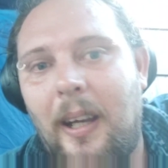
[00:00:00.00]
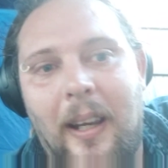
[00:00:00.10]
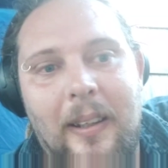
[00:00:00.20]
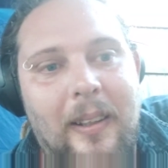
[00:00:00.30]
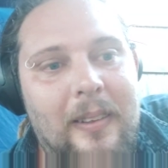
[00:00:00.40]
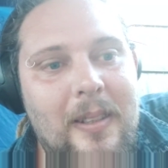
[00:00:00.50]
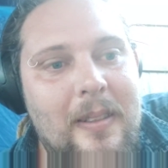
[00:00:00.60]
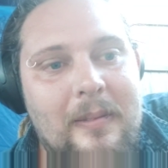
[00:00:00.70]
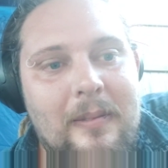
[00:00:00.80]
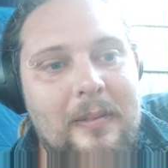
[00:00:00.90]
And
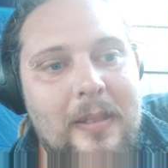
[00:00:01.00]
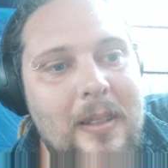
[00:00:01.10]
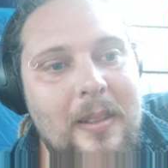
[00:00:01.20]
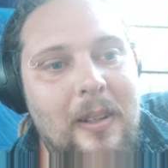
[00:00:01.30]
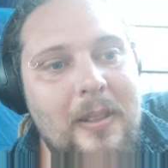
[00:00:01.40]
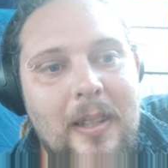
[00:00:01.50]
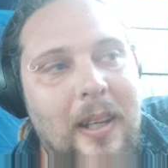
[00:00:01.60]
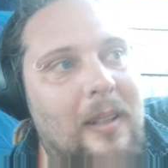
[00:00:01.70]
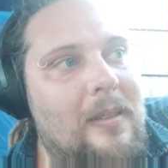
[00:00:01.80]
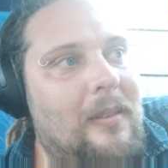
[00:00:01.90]
just use
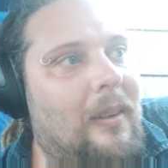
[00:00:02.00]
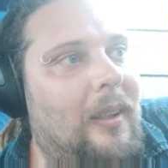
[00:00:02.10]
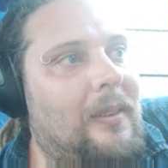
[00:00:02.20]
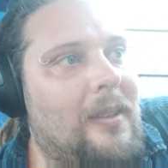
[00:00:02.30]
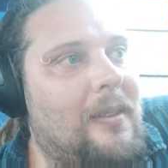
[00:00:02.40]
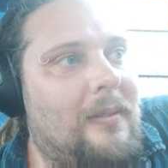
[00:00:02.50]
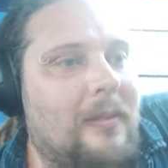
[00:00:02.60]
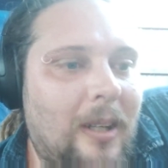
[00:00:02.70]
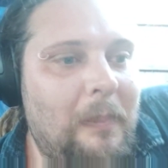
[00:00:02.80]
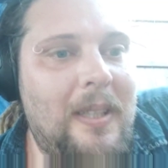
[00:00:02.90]
these. Like, just
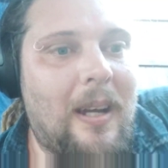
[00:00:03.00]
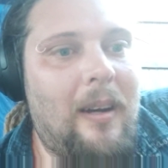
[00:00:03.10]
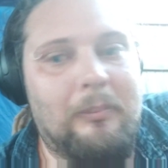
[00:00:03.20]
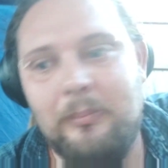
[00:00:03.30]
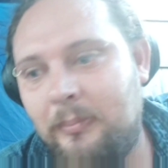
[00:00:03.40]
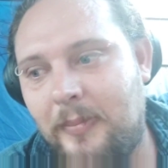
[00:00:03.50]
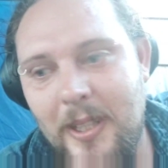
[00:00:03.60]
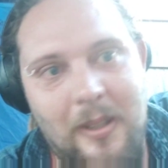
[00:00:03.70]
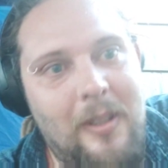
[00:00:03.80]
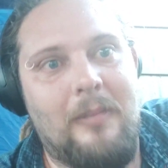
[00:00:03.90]
don't be dumb.
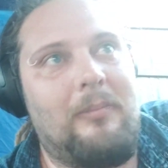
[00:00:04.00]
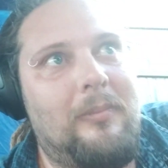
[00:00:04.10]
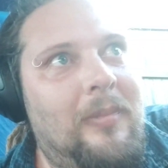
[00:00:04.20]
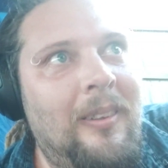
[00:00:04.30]
Just use them.